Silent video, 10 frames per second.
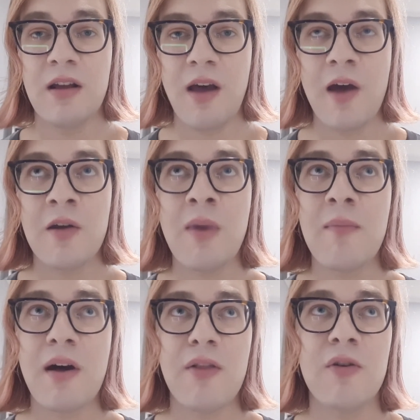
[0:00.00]
I know my
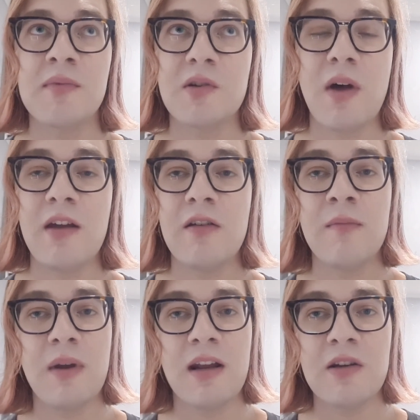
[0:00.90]
bathroom's quite good,
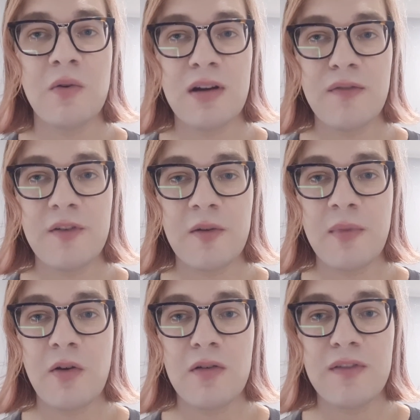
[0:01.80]
but I don't want to film the
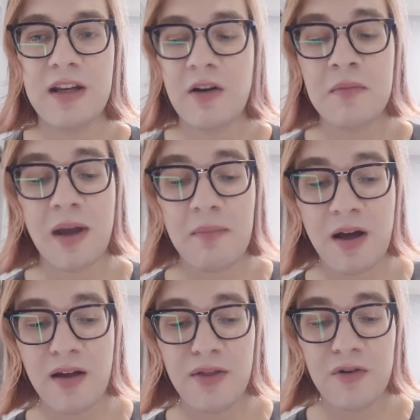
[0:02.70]
whole video in my
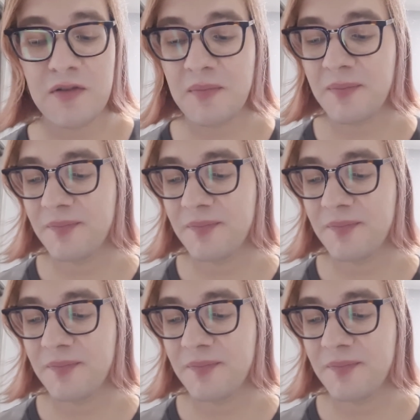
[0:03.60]
bathroom.